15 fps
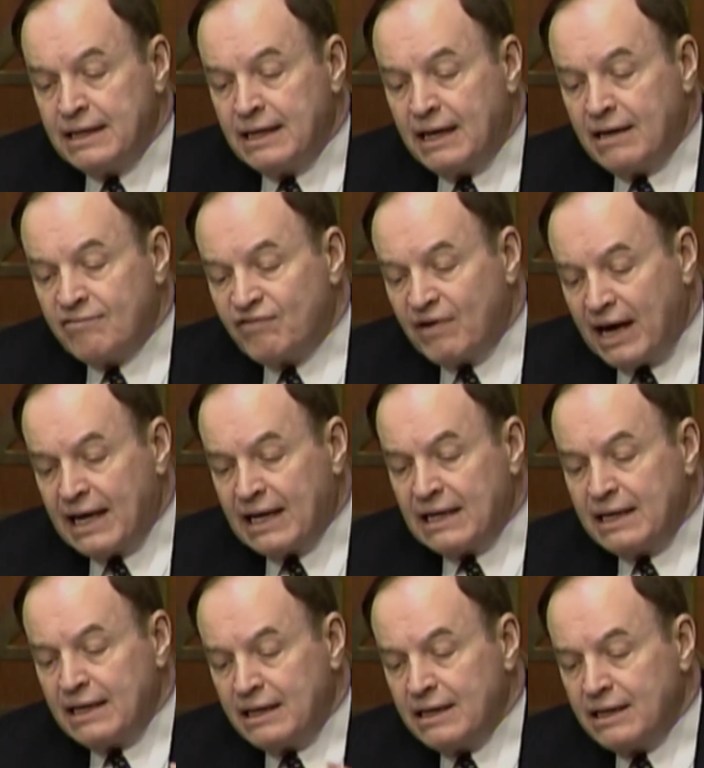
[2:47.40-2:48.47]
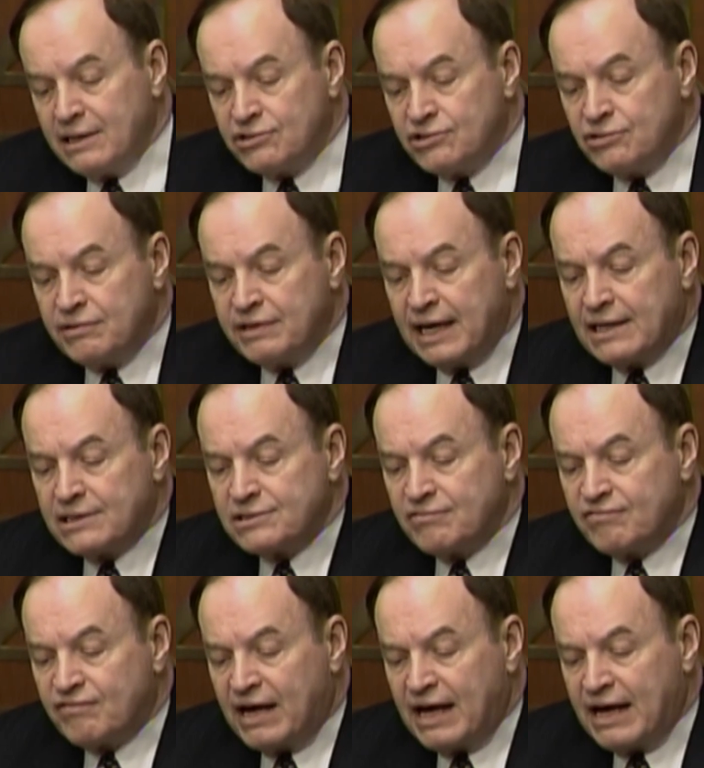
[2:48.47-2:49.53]
And finally, in
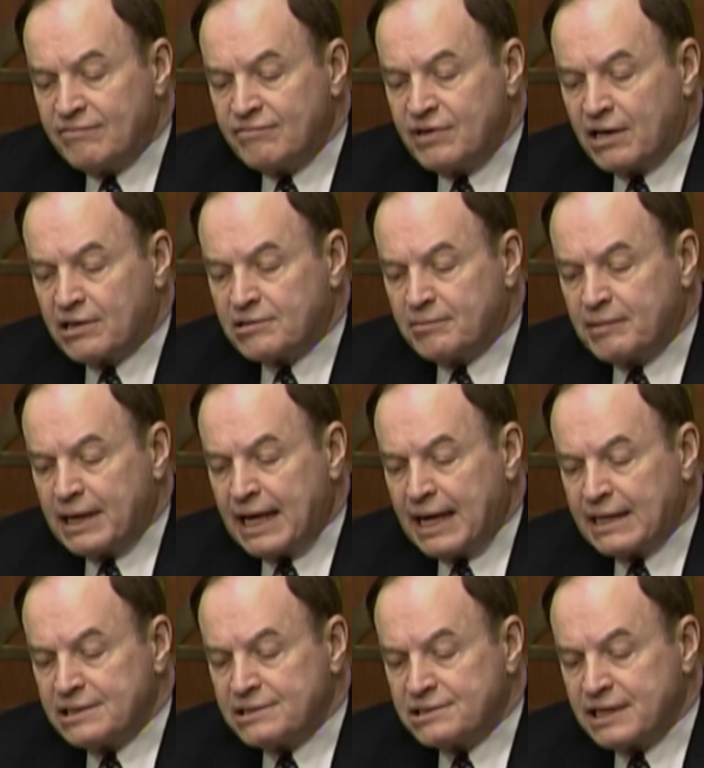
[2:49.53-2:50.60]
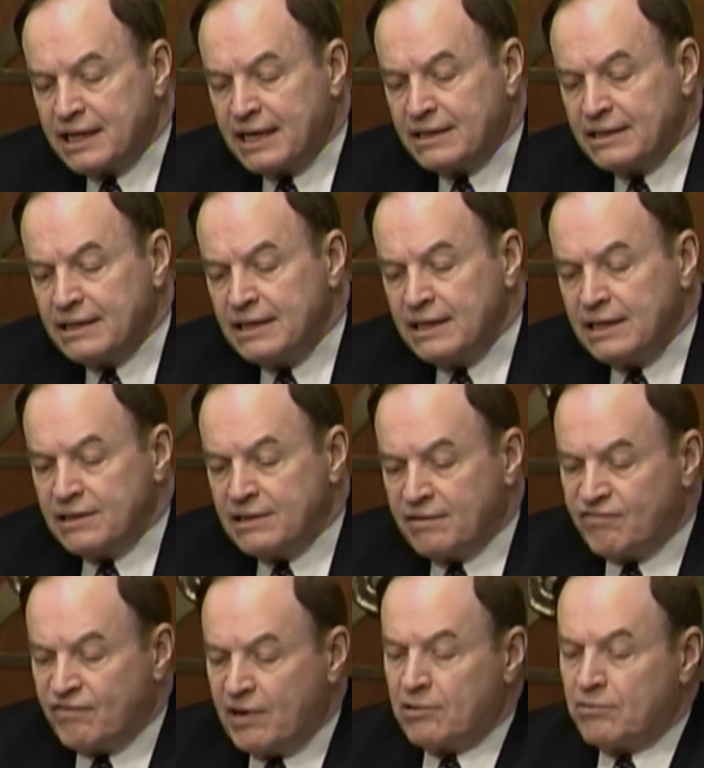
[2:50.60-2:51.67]
2005, Dr. Bernanke said, "The
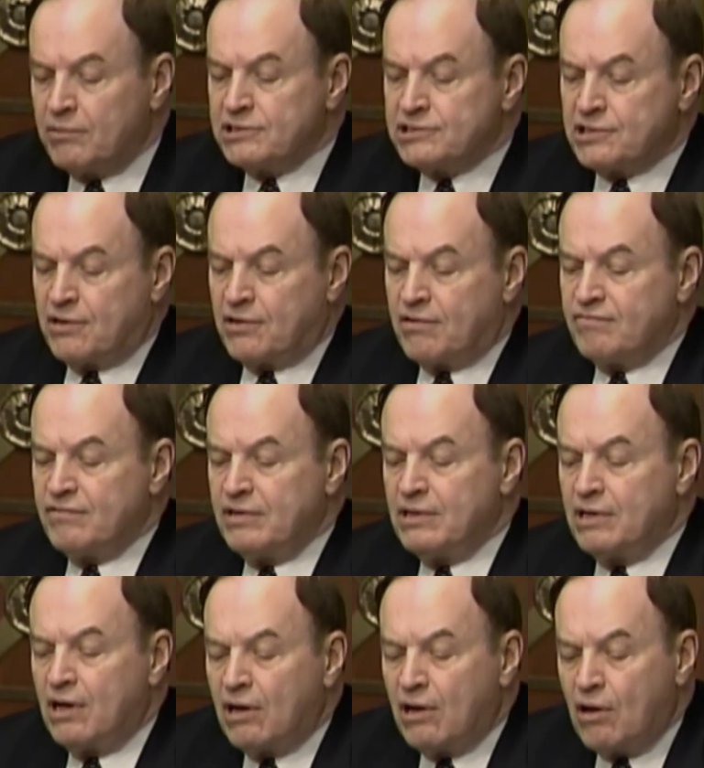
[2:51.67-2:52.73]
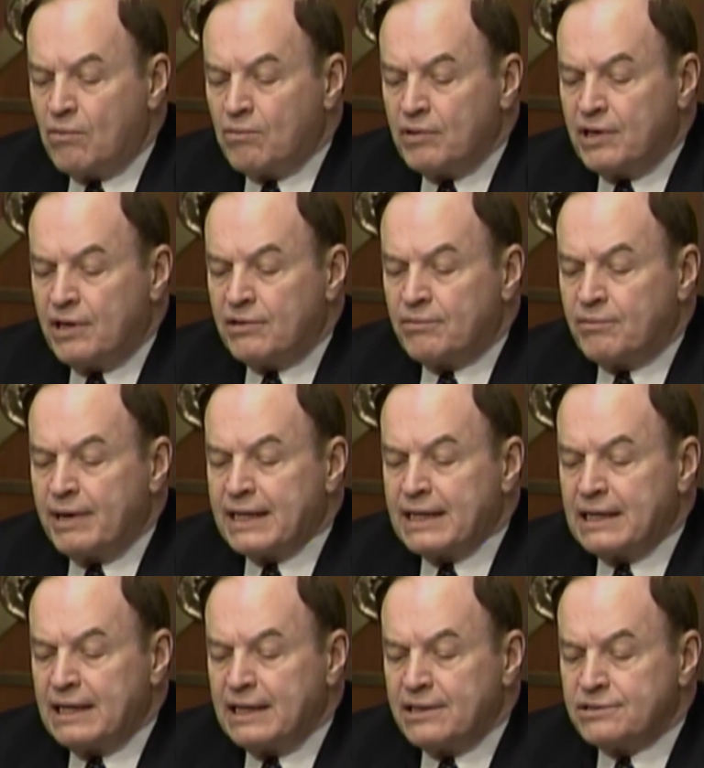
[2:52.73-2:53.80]
Federal Reserve, along with other
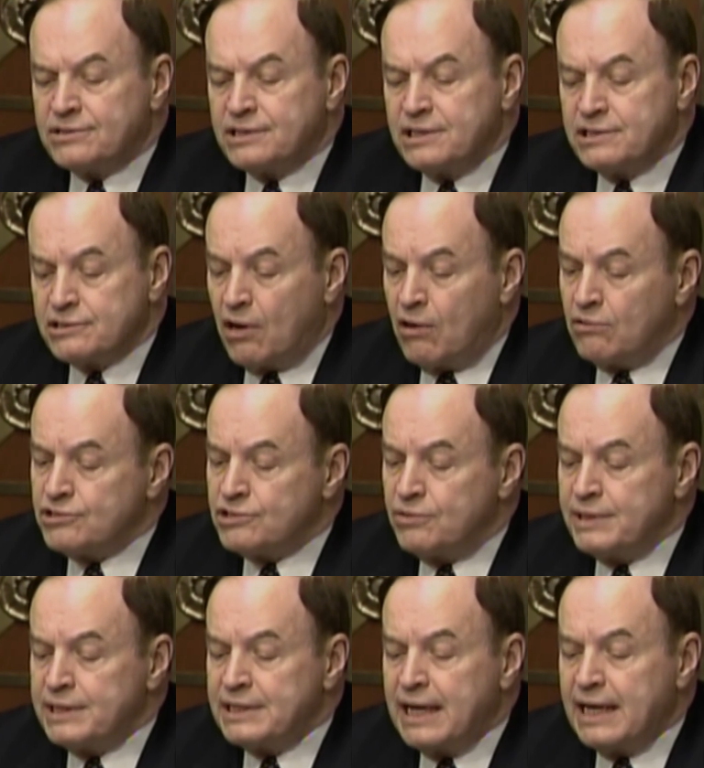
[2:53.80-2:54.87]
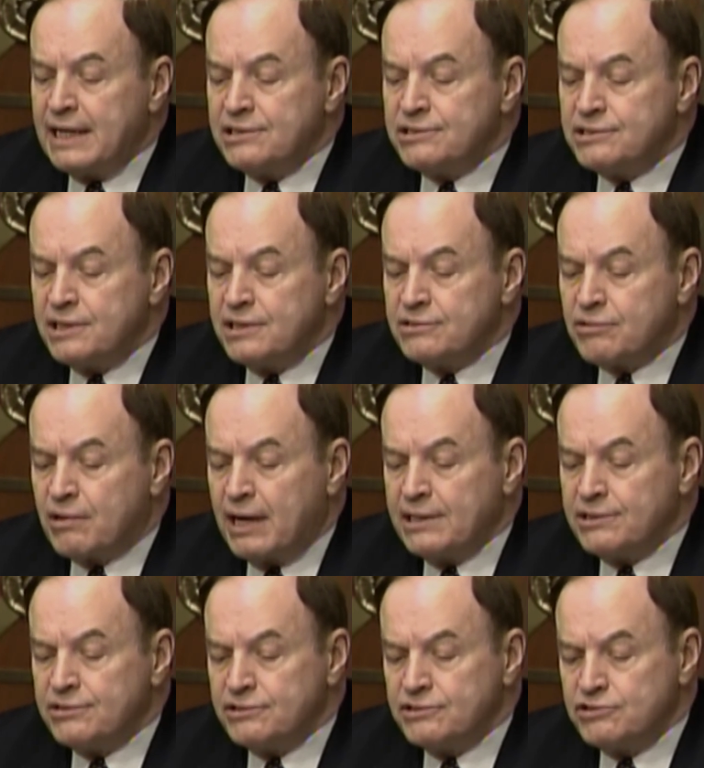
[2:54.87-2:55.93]
regulators, is also engaged in
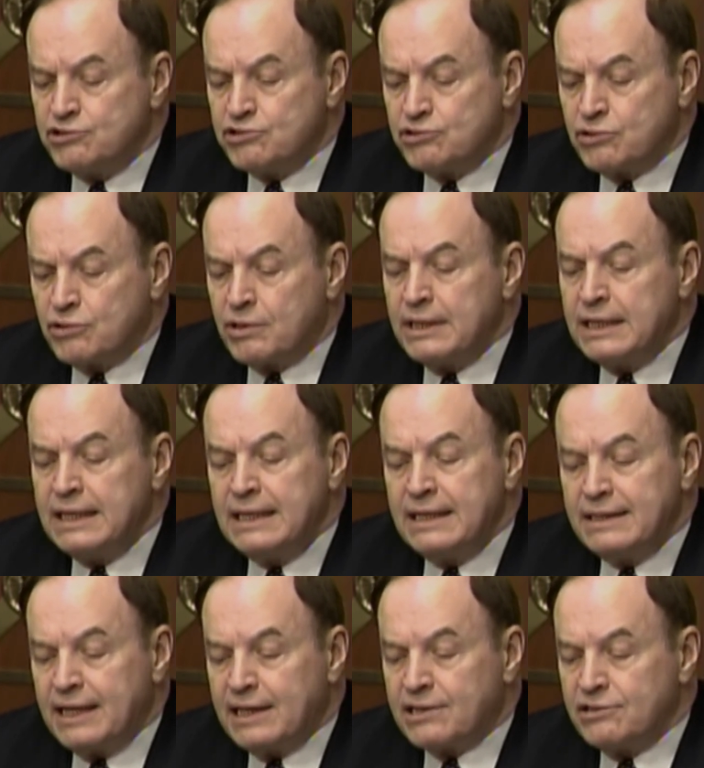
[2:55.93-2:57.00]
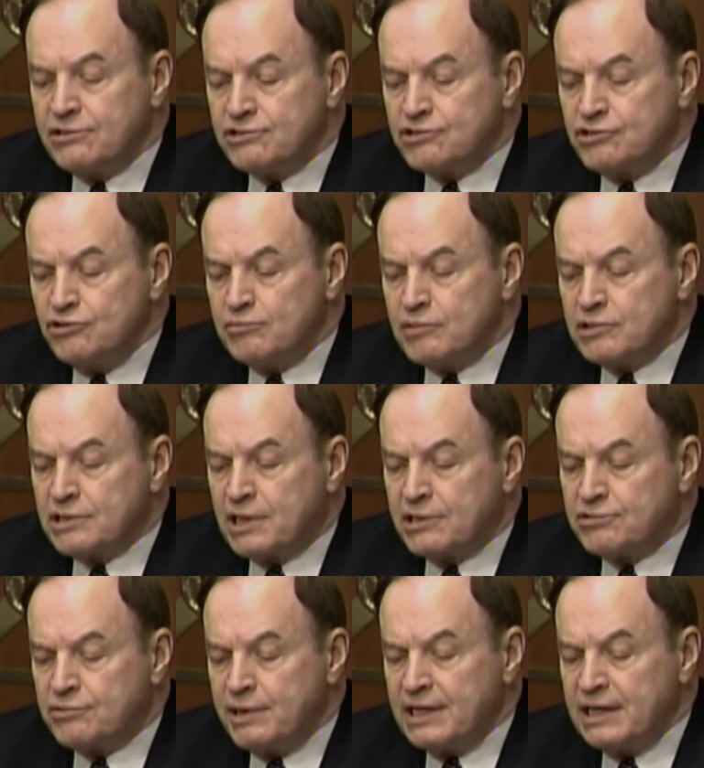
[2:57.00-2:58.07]
trying to ensure that consumers are
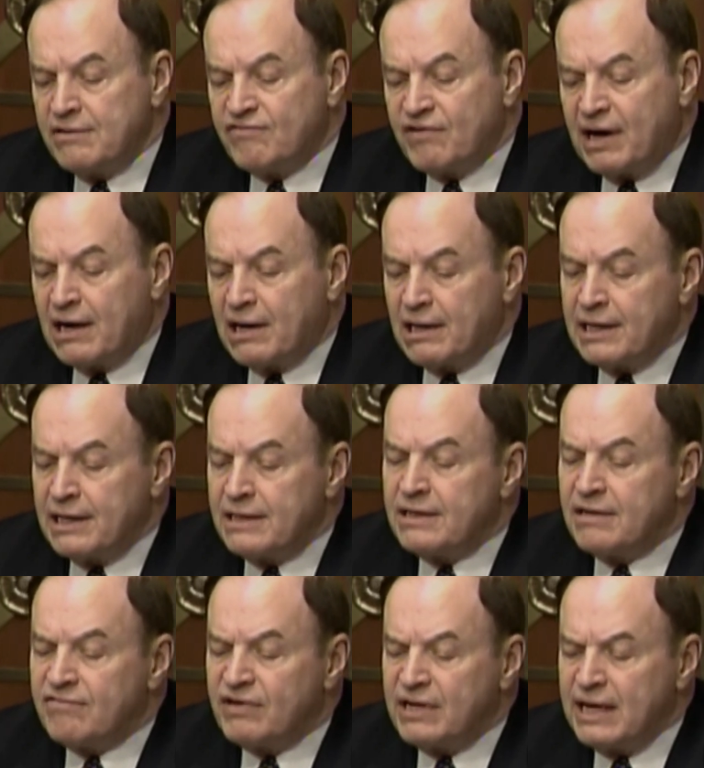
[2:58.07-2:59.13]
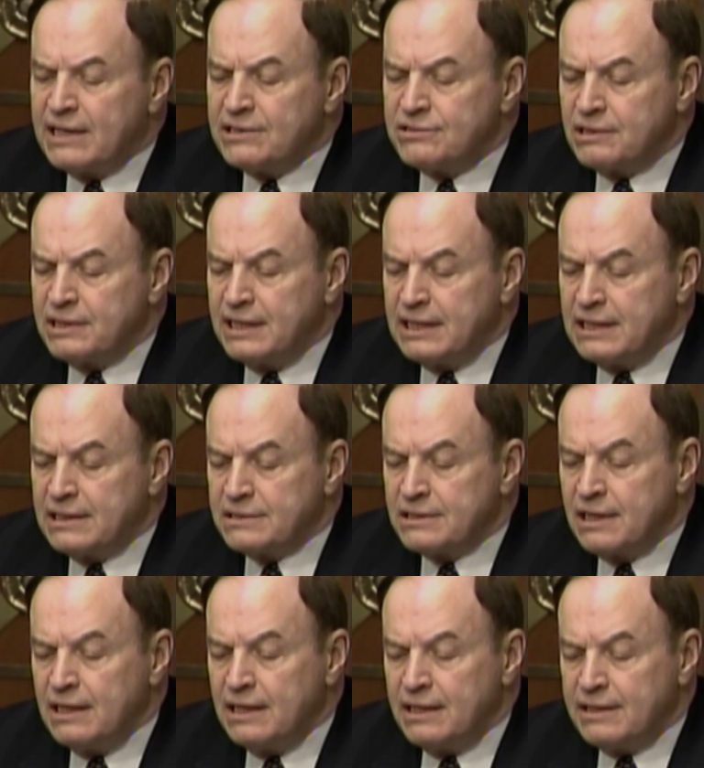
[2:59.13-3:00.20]
treated fairly in their financial dealings,
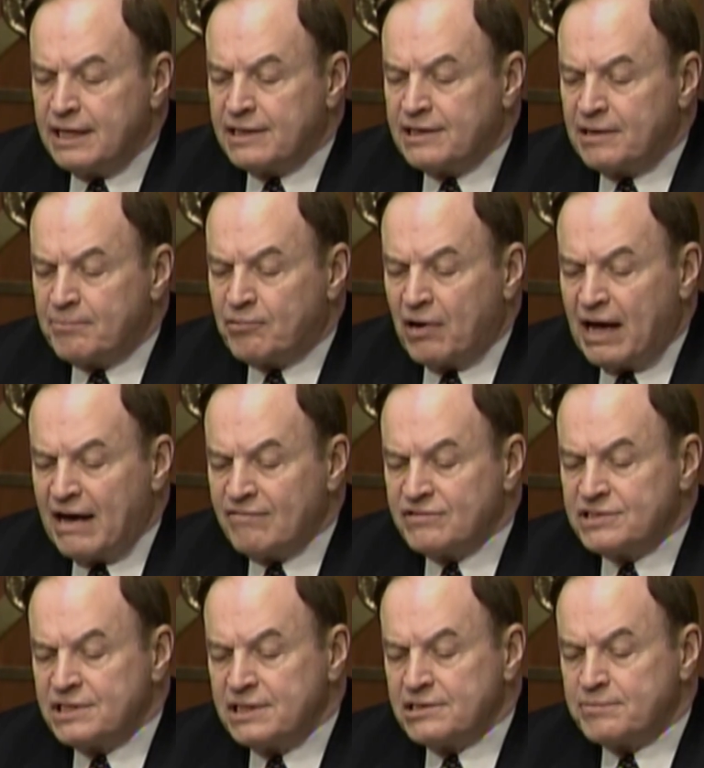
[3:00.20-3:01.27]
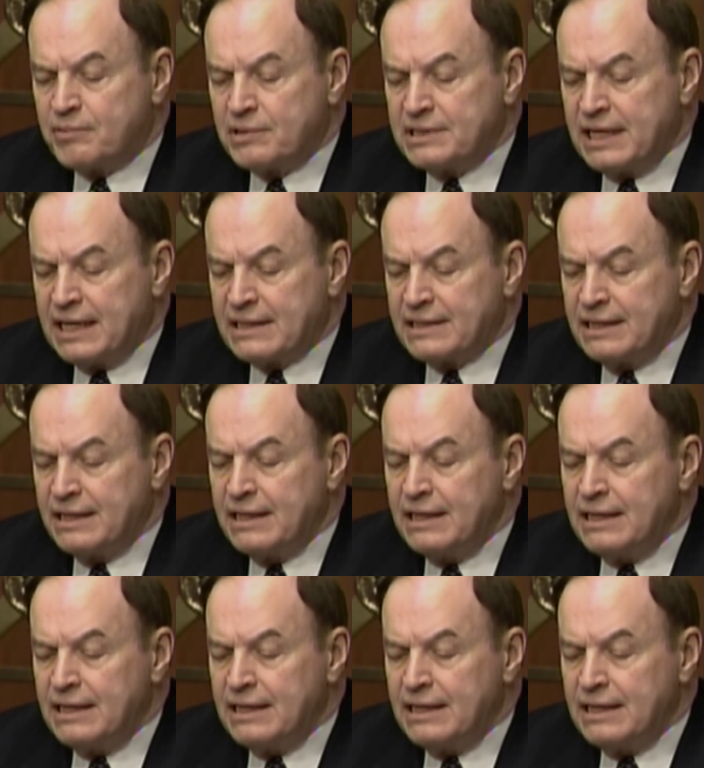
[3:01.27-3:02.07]
that their privacy is protected,